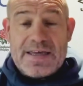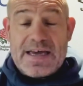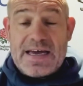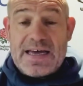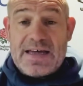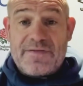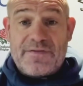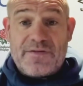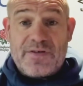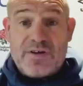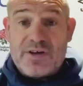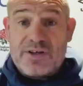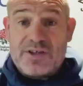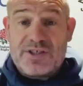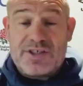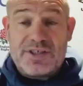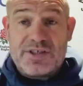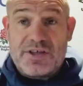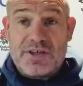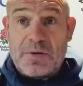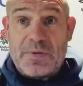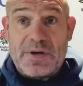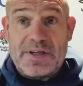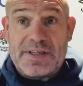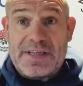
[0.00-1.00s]
Yeah, the
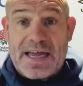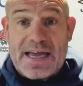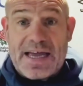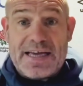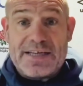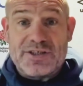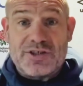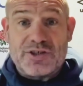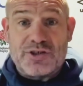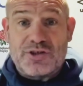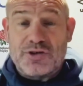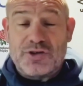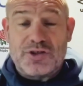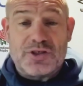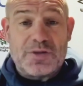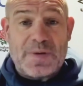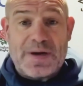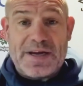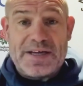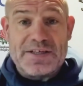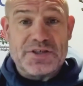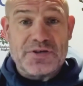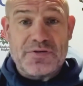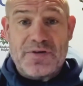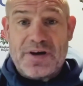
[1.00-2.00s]
first couple of days is just
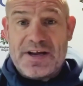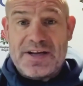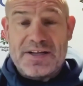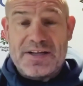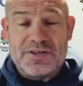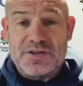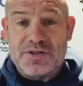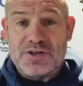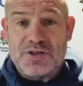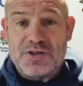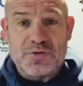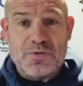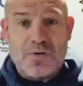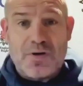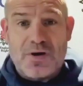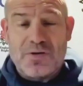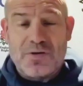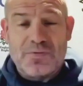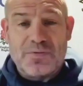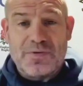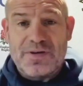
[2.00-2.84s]
about integrating into the squad.